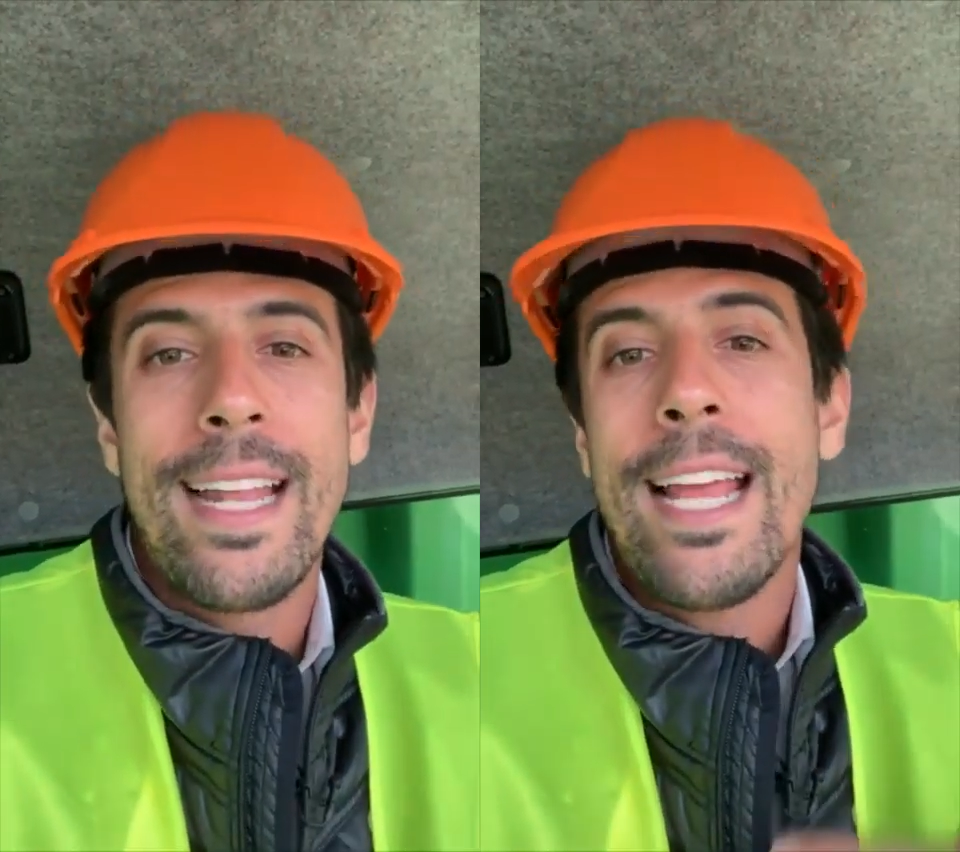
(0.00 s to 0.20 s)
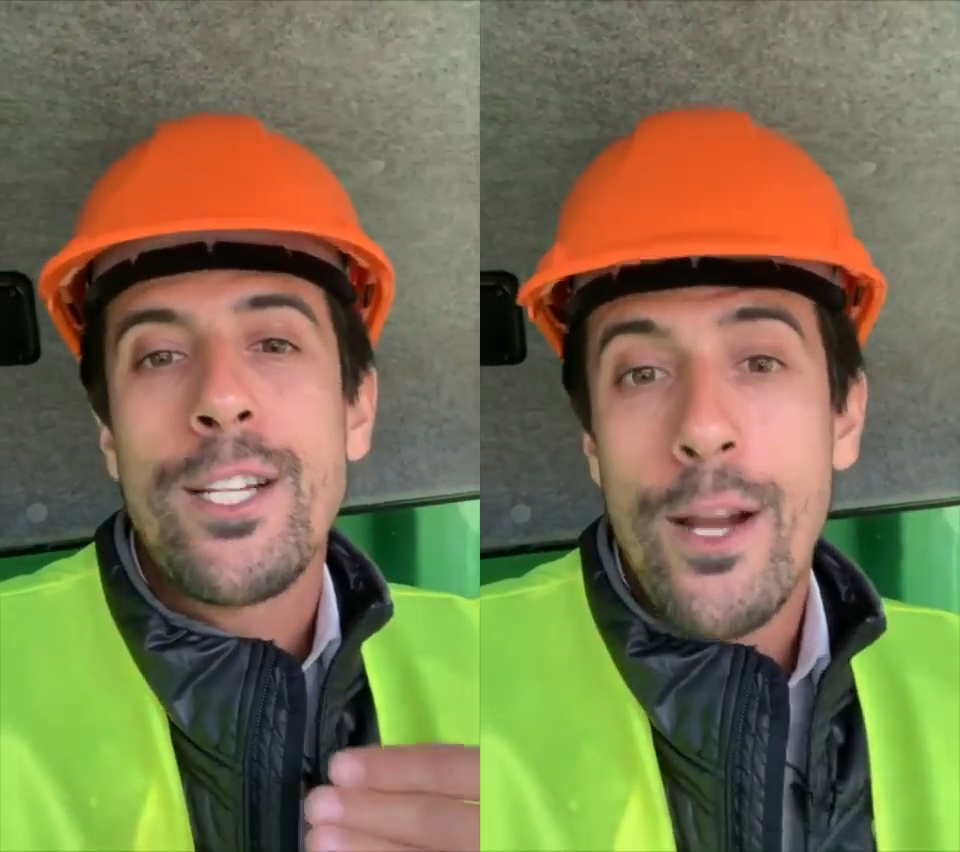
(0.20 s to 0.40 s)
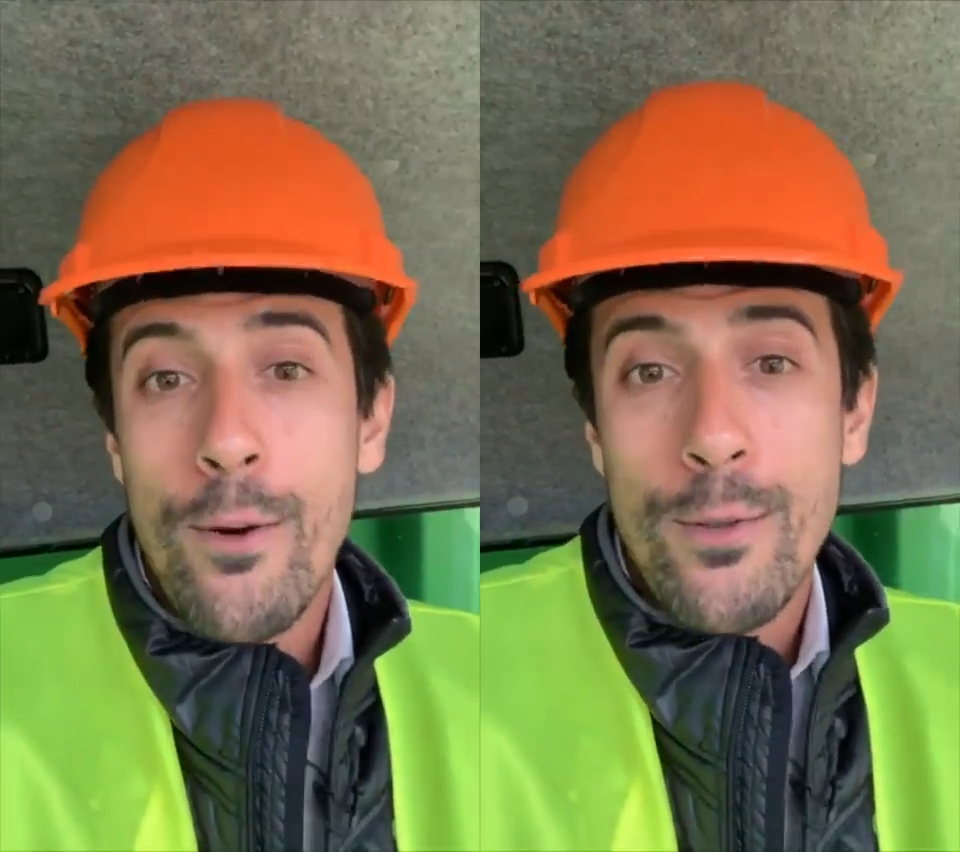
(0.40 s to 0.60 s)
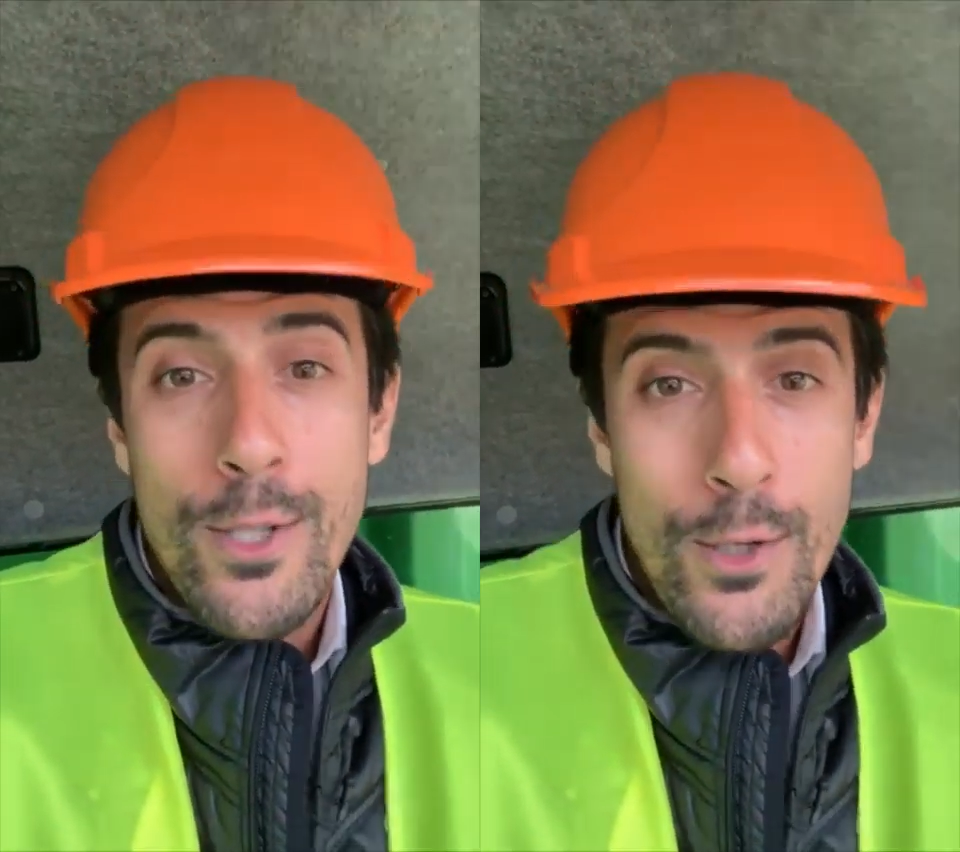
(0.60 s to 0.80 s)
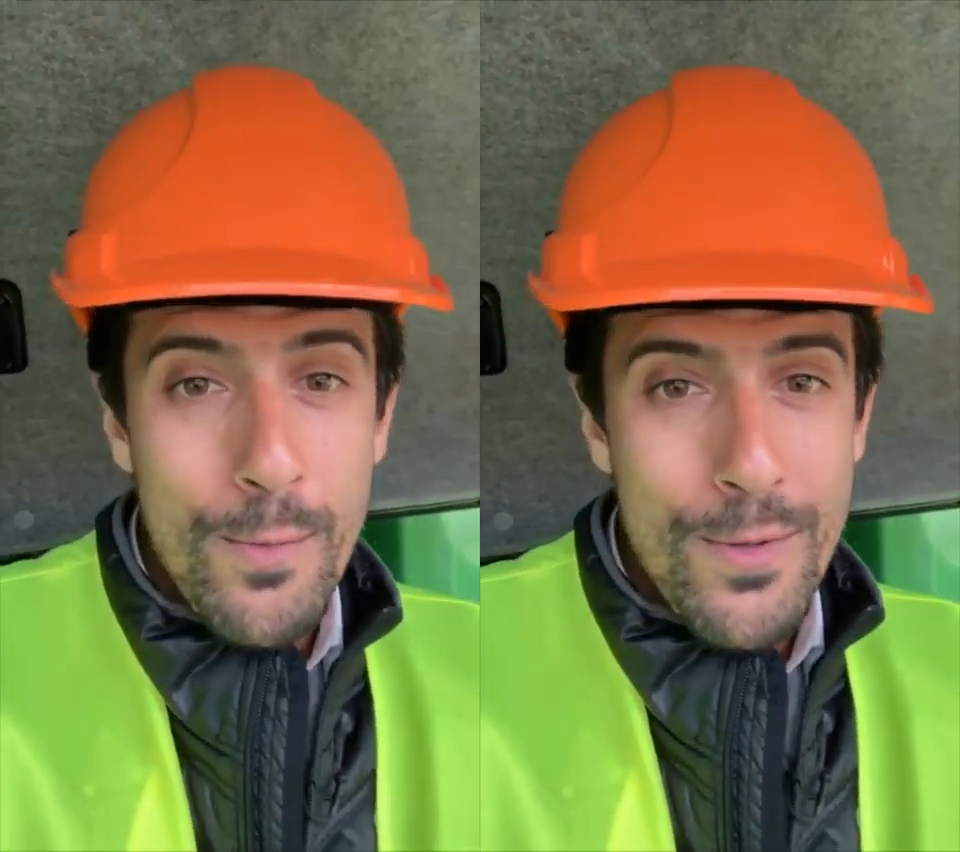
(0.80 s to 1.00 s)
than actually
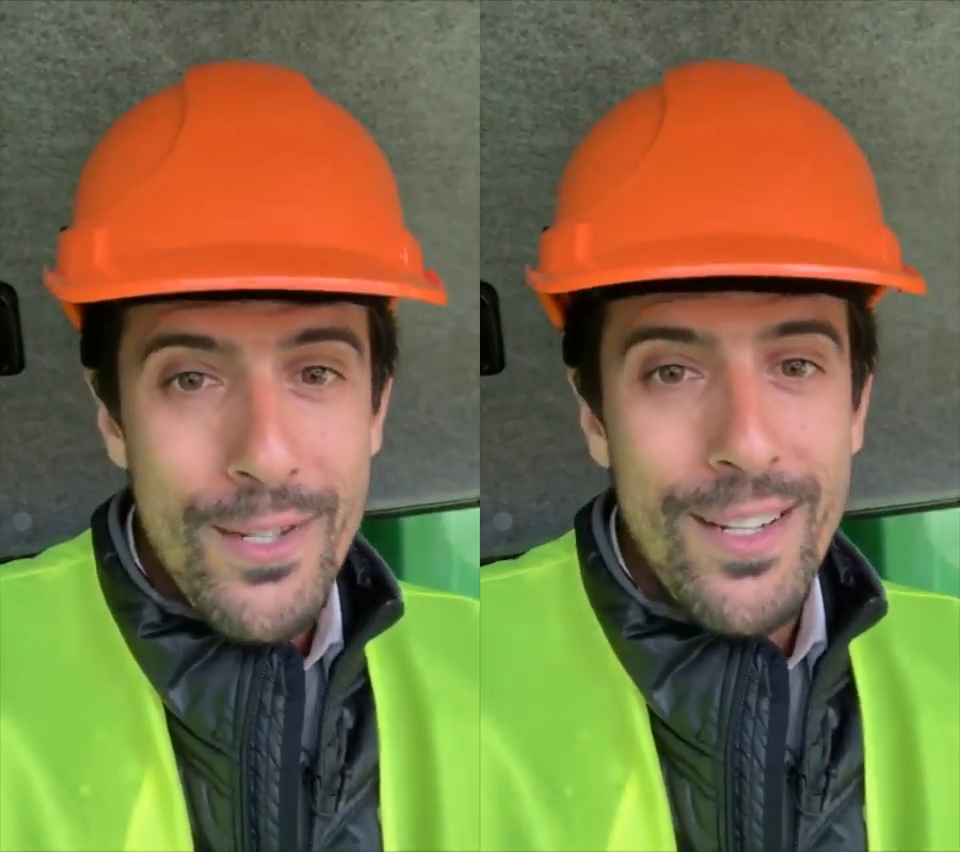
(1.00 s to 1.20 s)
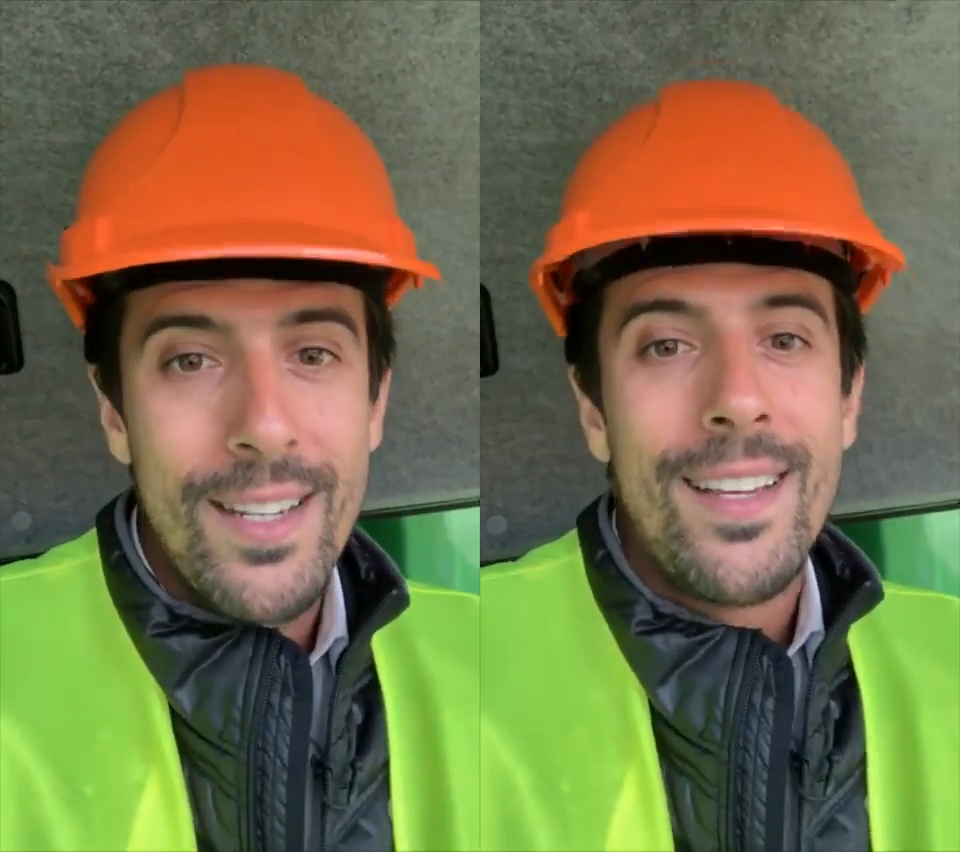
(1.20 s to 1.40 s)
consumes.